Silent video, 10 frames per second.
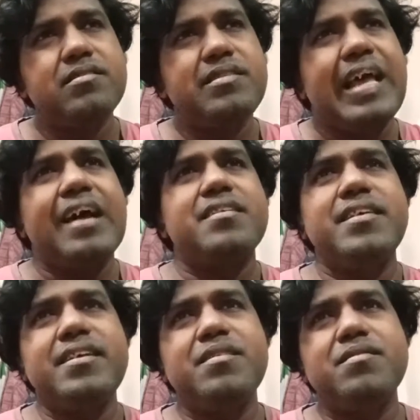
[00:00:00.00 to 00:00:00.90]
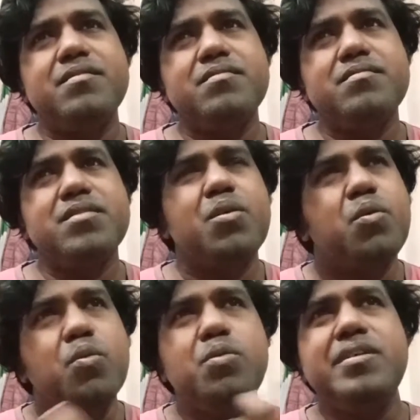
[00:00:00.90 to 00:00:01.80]
that thing. The
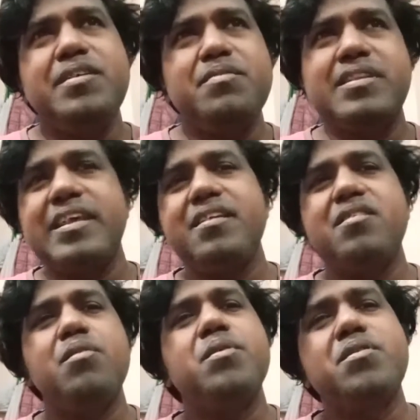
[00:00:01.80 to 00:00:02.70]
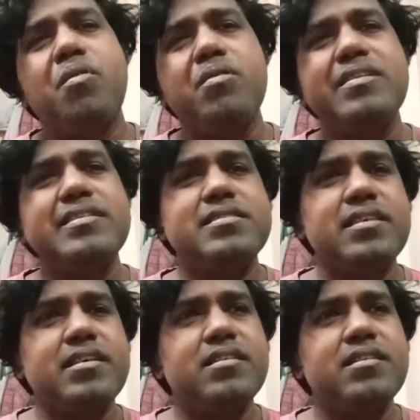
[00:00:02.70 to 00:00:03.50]
whole day we think about all this thing.